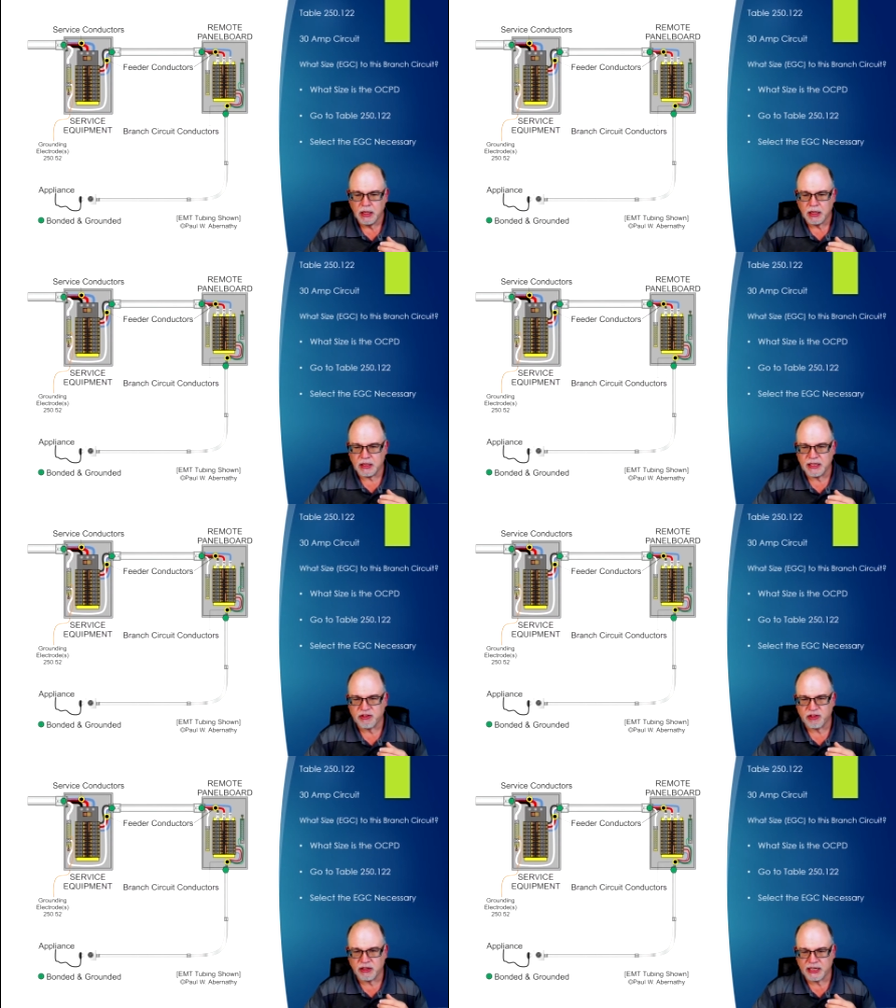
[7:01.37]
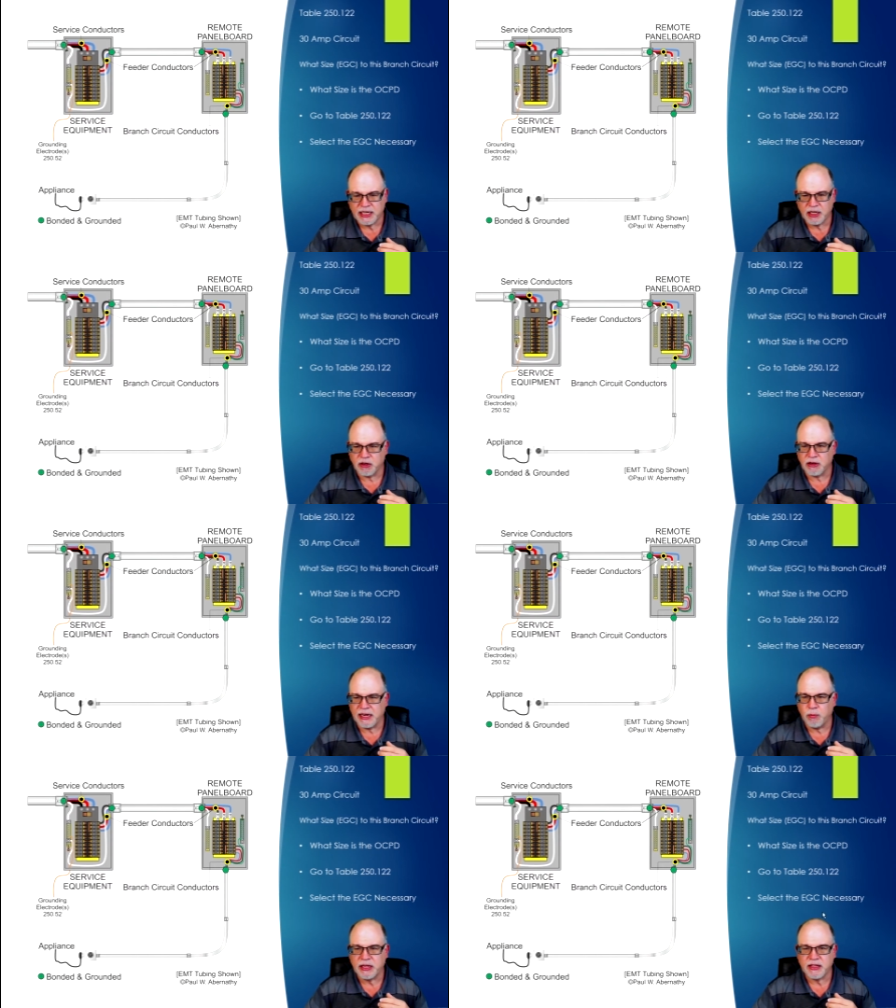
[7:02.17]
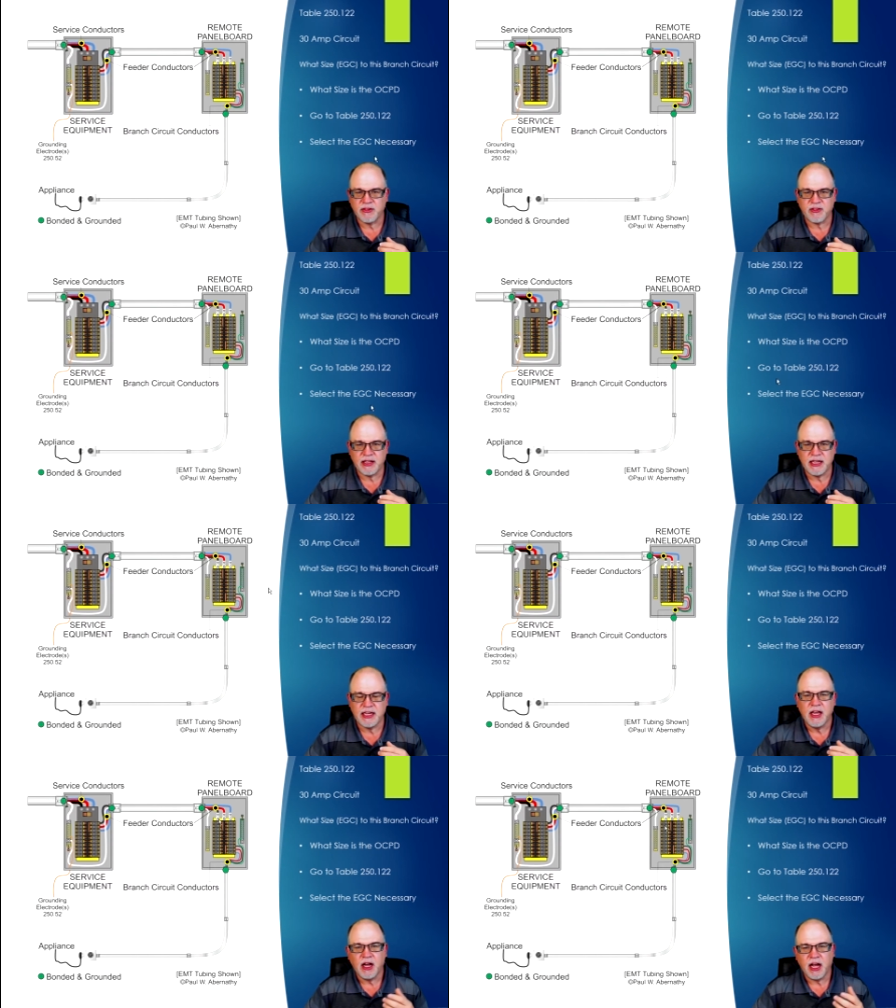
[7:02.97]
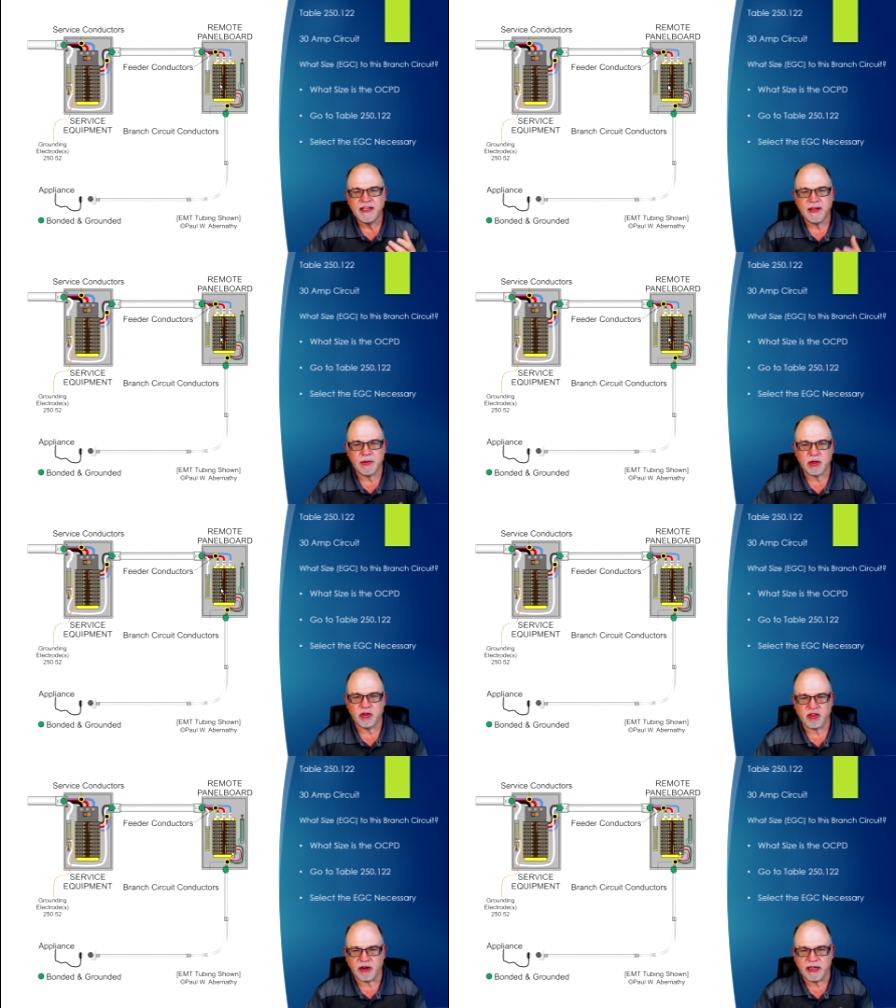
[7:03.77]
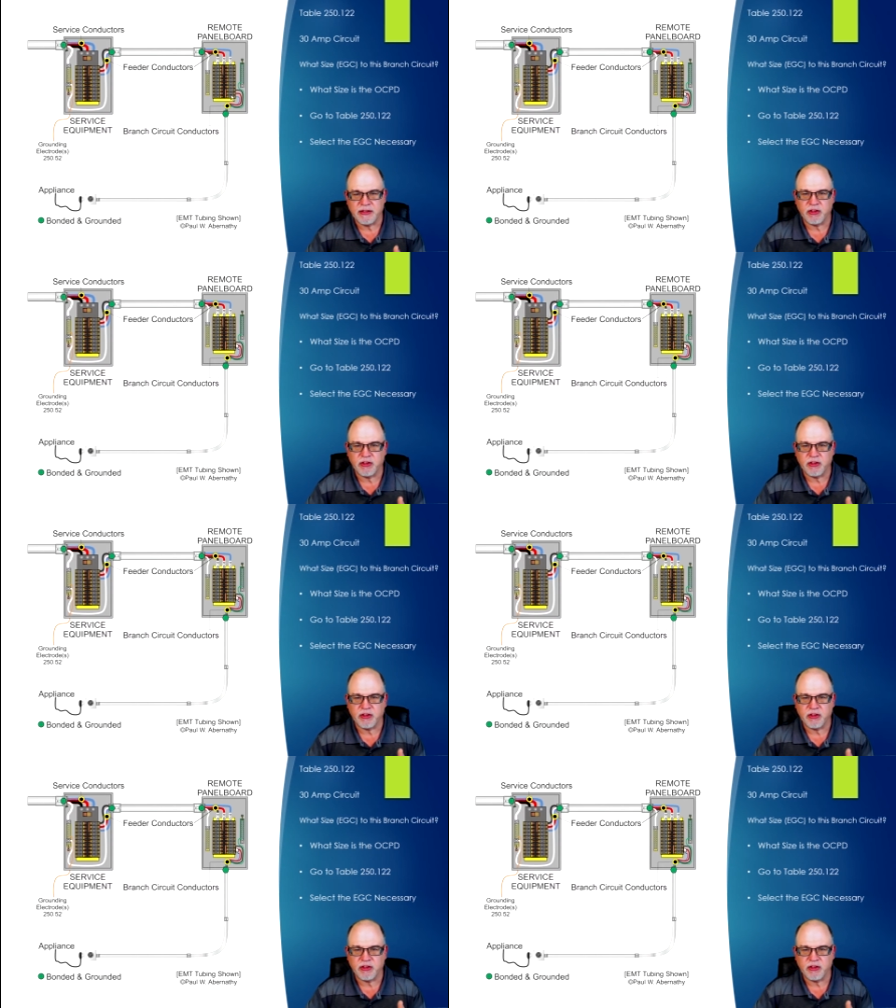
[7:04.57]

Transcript: let's look here and we can see a typical circuit.